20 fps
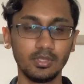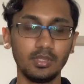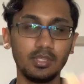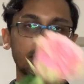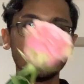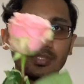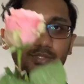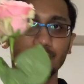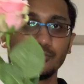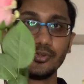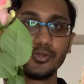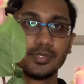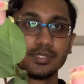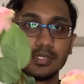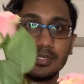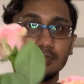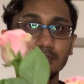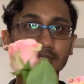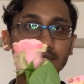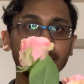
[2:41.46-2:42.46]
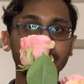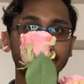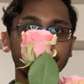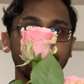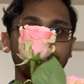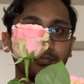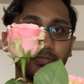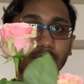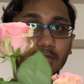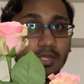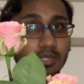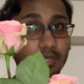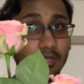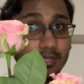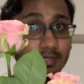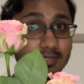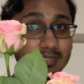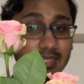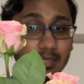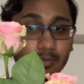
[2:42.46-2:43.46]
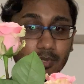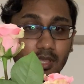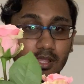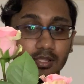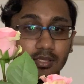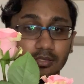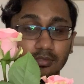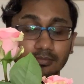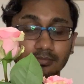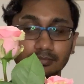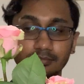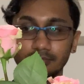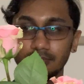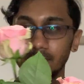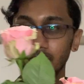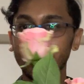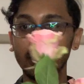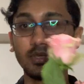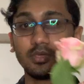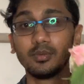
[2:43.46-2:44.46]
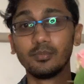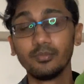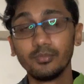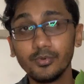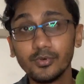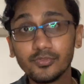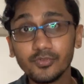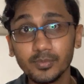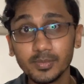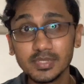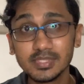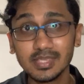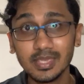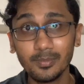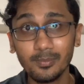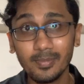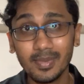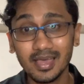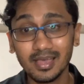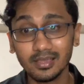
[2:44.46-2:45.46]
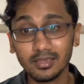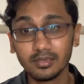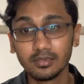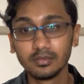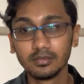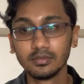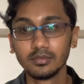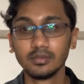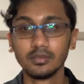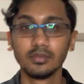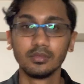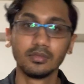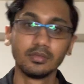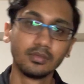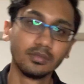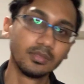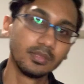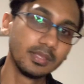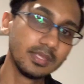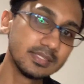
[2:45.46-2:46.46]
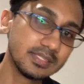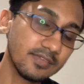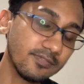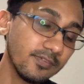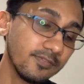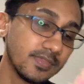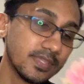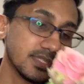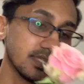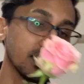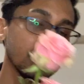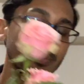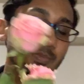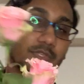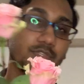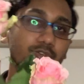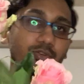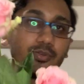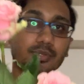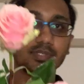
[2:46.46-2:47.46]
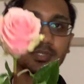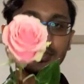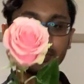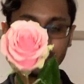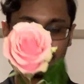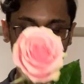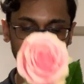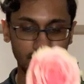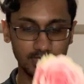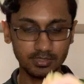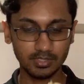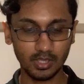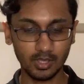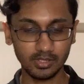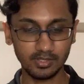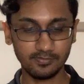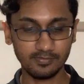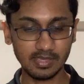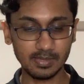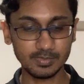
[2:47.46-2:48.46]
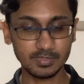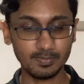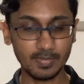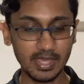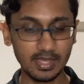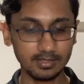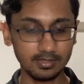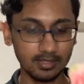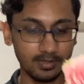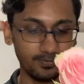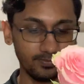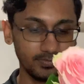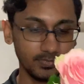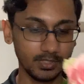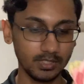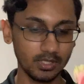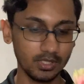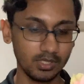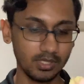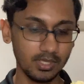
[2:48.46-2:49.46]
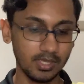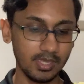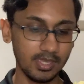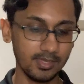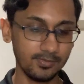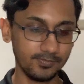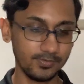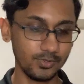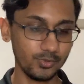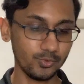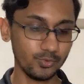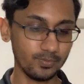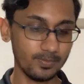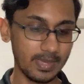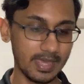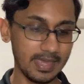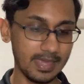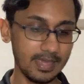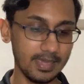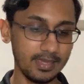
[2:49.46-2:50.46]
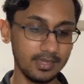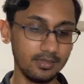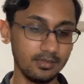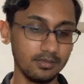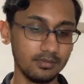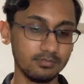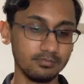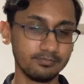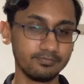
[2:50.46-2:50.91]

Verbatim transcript: These are two roses, same color, both from the same pack. These are 50 centimeter roses. So how do farmers pack them? If you buy